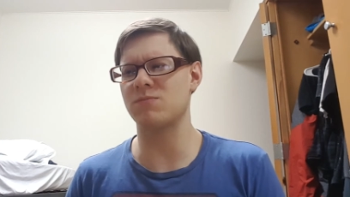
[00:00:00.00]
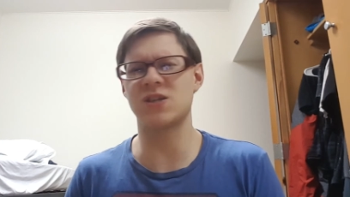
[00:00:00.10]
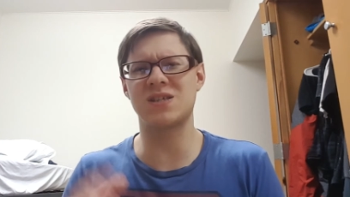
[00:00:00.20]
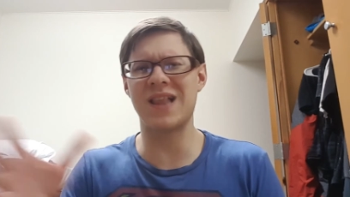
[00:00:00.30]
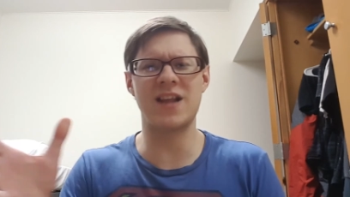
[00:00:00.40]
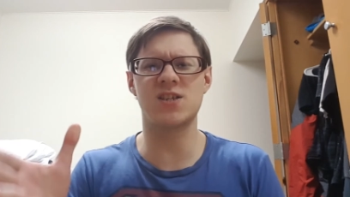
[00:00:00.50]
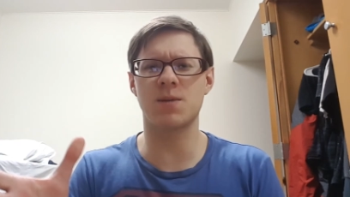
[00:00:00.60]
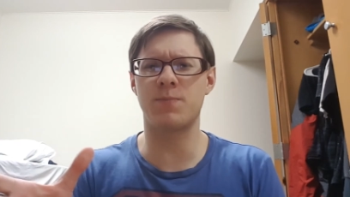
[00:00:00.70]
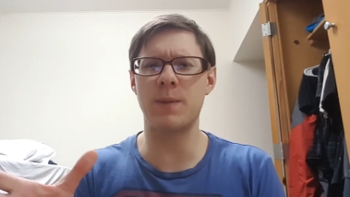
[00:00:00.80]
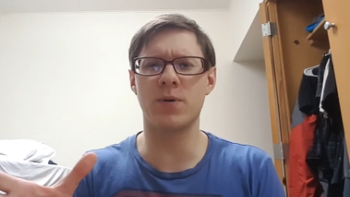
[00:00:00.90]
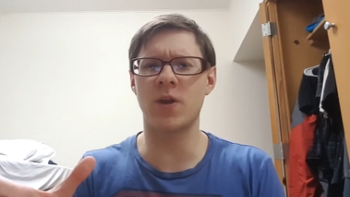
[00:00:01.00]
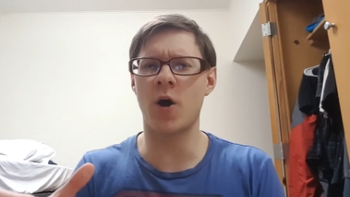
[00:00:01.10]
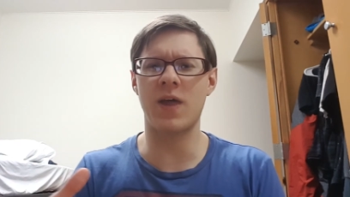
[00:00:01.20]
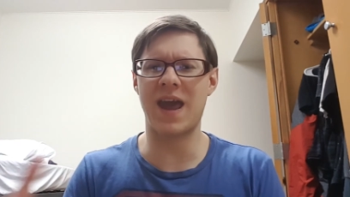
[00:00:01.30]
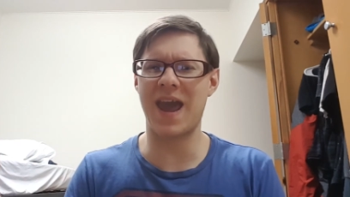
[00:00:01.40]
just letting some people
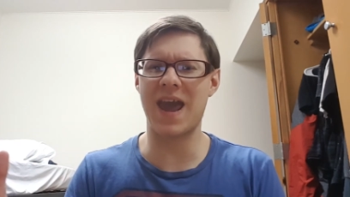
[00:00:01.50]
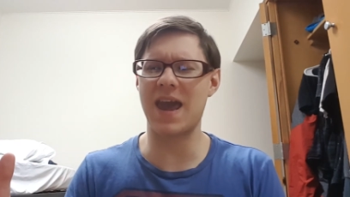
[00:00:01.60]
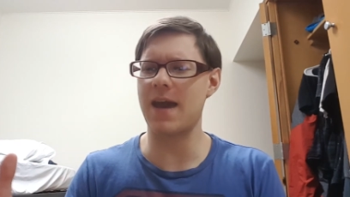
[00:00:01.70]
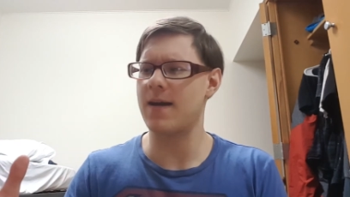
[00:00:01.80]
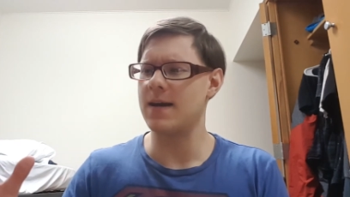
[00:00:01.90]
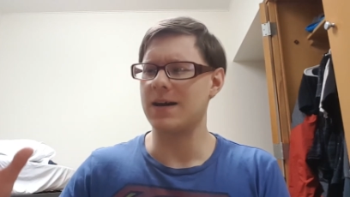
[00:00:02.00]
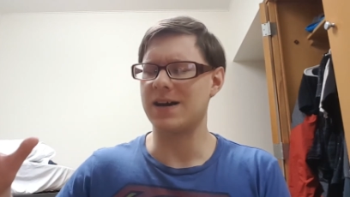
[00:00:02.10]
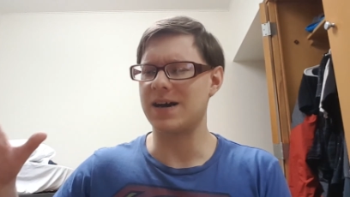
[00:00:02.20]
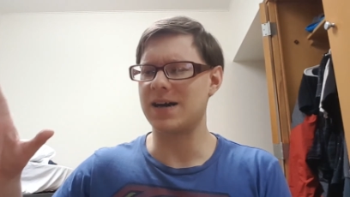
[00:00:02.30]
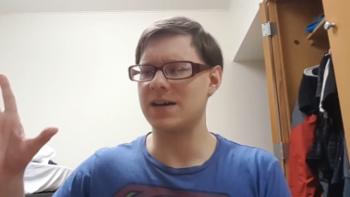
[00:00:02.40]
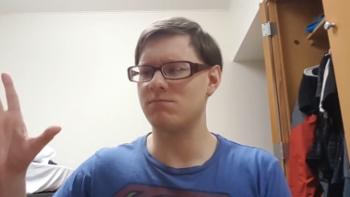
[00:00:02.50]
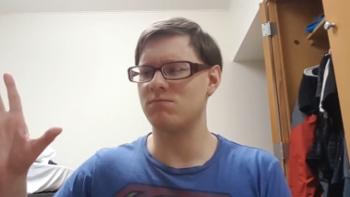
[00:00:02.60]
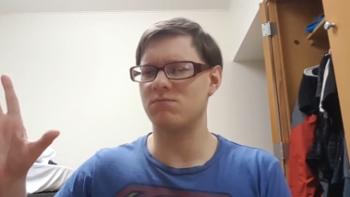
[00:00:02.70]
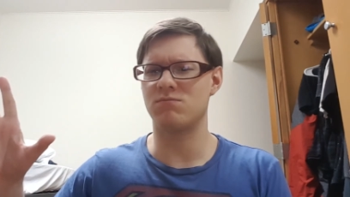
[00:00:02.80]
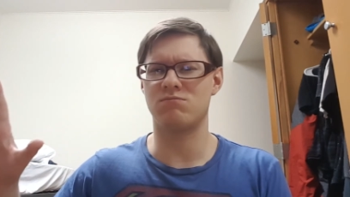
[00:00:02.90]
know that hey, uh,
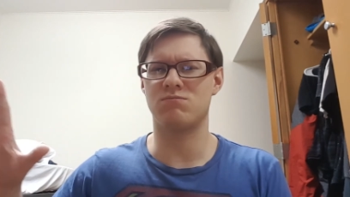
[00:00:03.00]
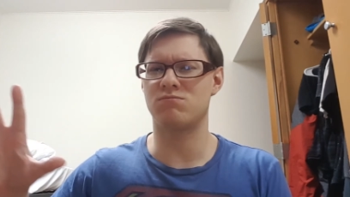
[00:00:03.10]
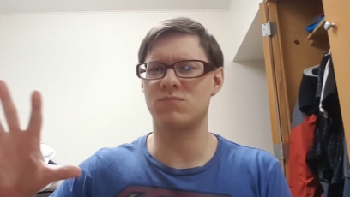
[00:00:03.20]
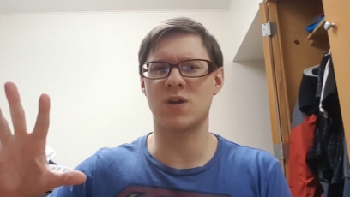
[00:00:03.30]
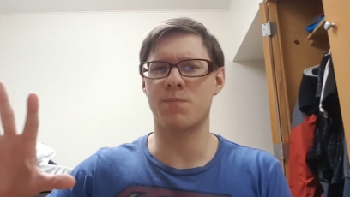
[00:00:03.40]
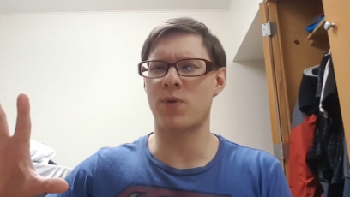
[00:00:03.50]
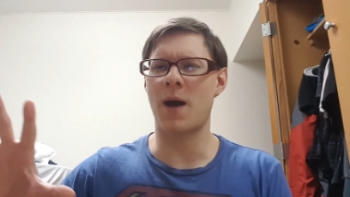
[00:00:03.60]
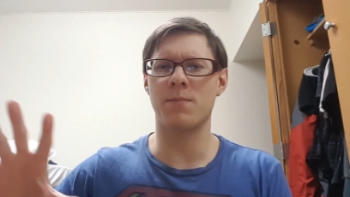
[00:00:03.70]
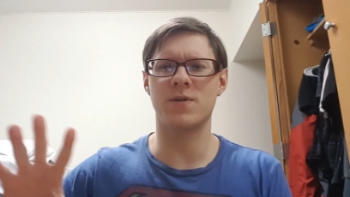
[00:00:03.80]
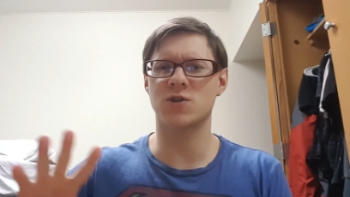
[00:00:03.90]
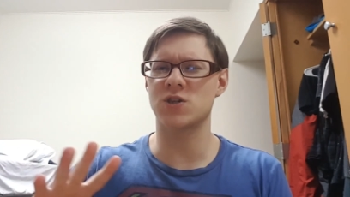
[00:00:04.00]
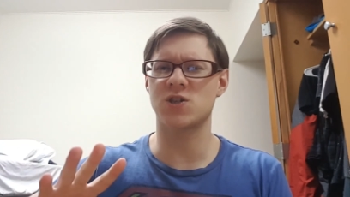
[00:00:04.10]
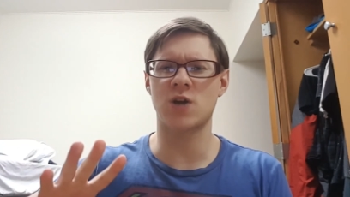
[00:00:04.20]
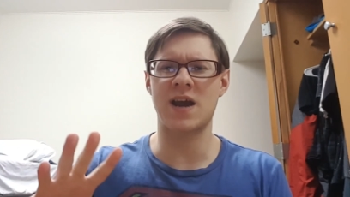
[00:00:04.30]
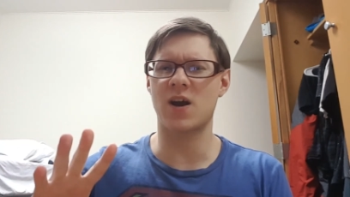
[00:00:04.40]
they're probably they're
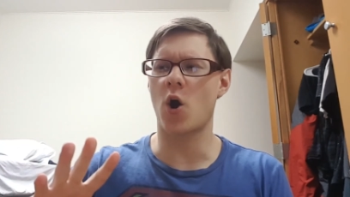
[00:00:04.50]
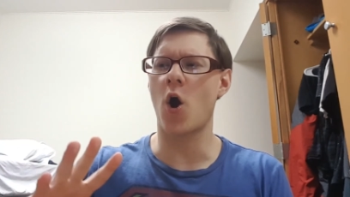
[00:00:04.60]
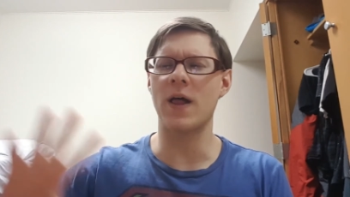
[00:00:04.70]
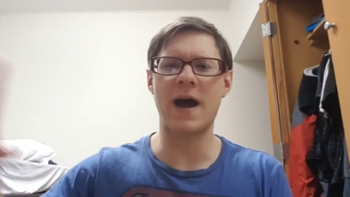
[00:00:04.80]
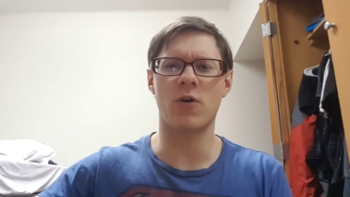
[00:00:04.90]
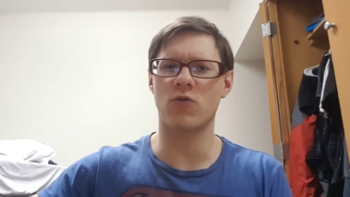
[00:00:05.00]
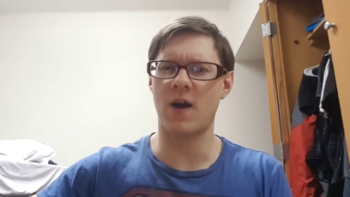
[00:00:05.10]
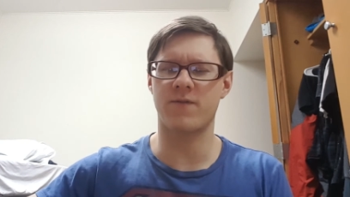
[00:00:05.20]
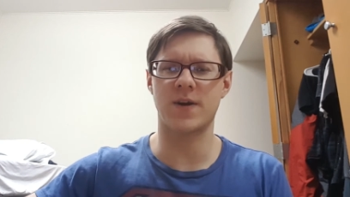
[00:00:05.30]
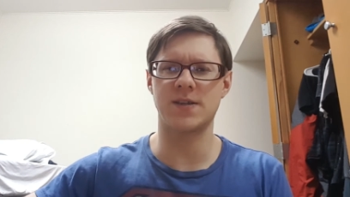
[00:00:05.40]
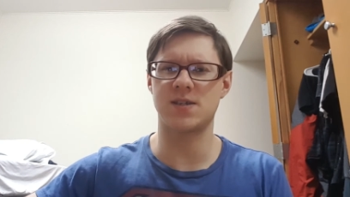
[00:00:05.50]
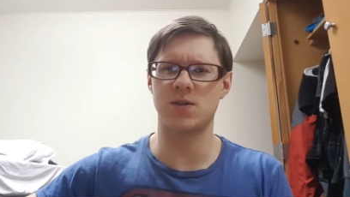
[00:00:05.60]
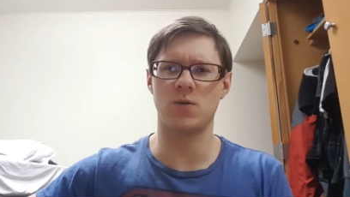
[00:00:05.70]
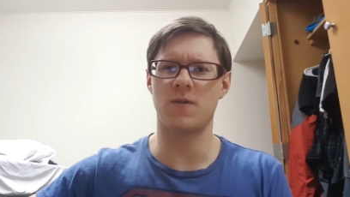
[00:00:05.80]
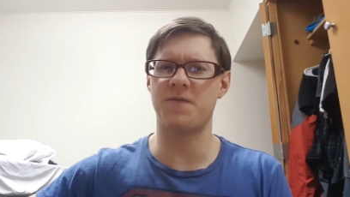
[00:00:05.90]
just trying to call out a reference
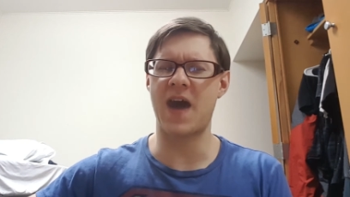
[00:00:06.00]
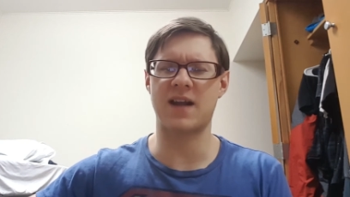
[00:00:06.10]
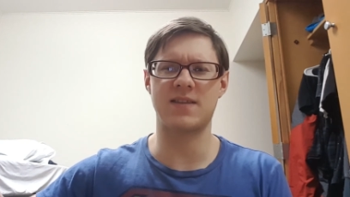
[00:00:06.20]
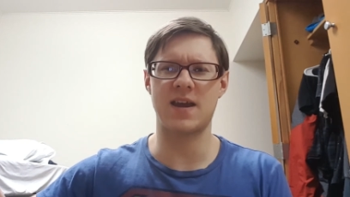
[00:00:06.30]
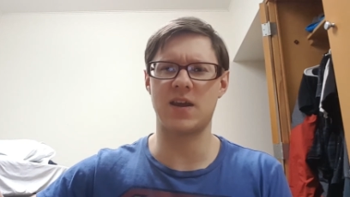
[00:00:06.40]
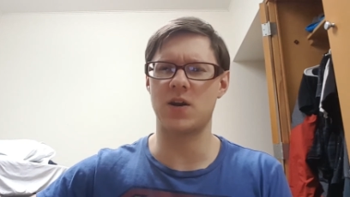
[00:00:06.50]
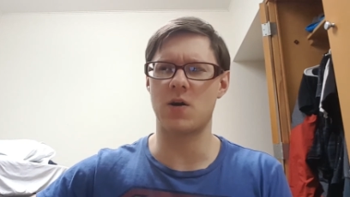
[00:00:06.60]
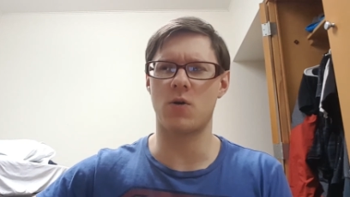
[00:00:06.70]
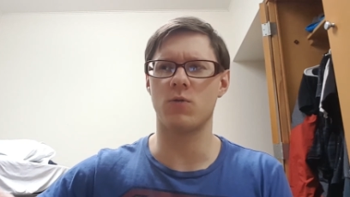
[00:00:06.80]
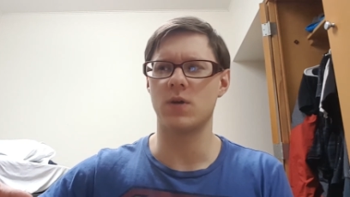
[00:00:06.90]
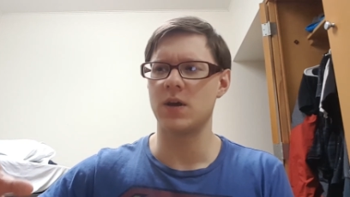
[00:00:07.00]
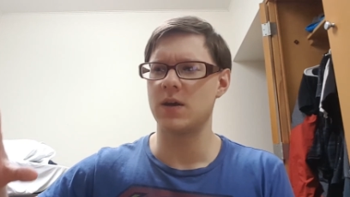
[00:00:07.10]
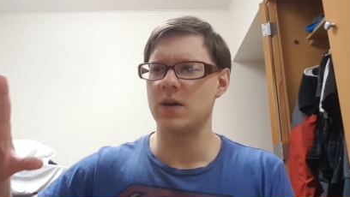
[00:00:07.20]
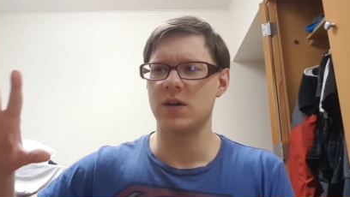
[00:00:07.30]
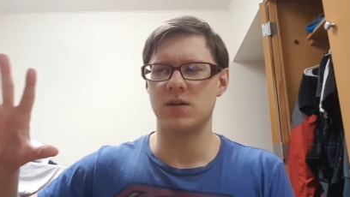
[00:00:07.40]
to the fact that you know,
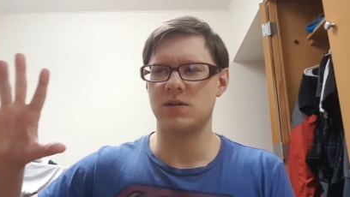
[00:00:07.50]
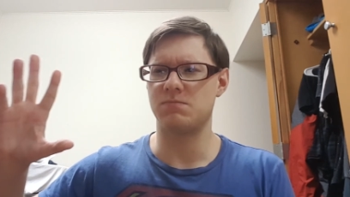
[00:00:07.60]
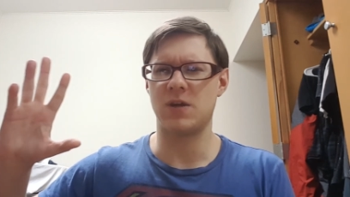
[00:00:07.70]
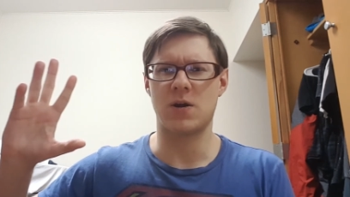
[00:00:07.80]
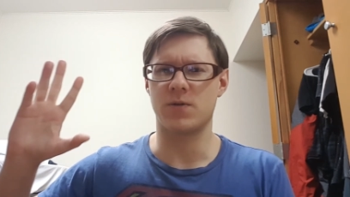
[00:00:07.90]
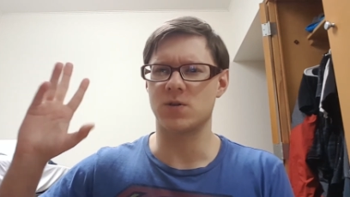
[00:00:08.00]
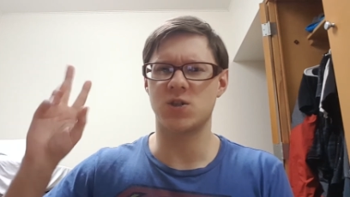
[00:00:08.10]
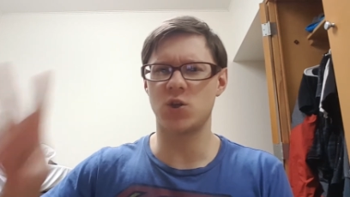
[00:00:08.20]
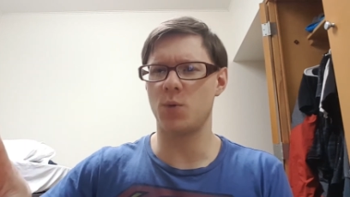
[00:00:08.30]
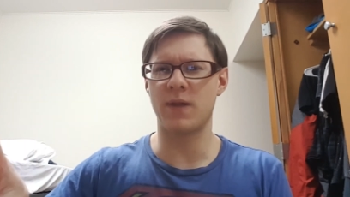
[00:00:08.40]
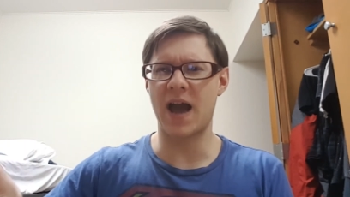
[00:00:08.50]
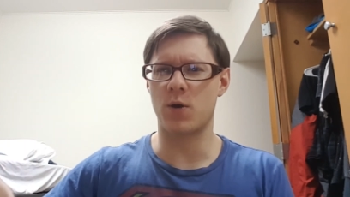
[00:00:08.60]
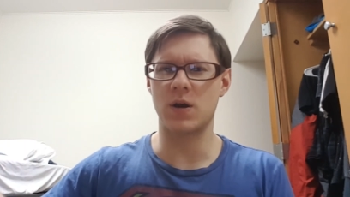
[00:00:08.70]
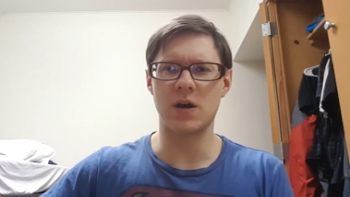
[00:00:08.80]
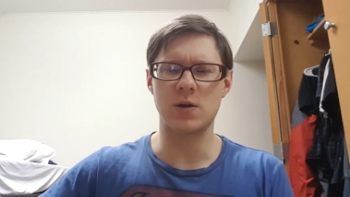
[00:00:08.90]
you know, there's two Black
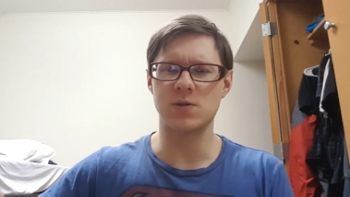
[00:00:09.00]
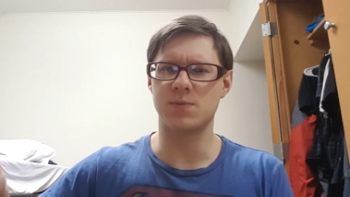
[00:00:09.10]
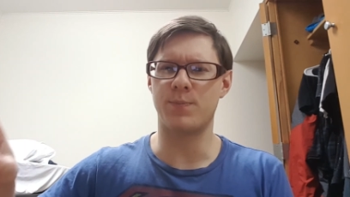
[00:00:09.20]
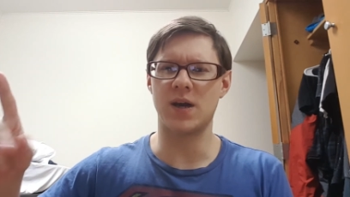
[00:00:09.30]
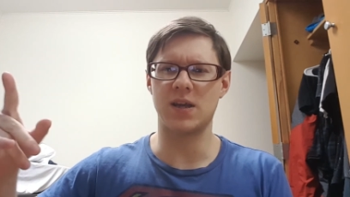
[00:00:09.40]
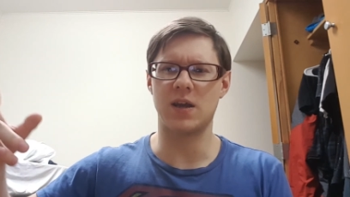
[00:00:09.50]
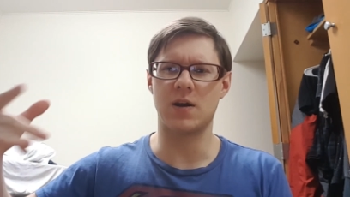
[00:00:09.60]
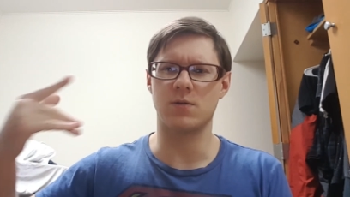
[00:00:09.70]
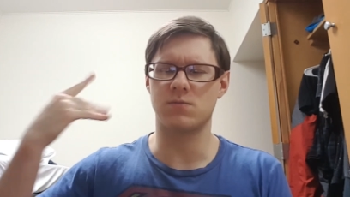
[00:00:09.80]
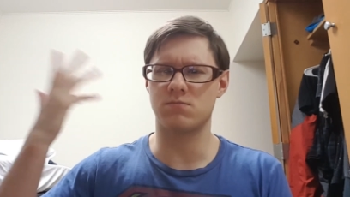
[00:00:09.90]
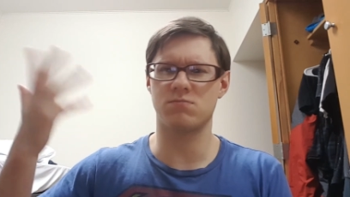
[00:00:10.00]
Widows, but you know,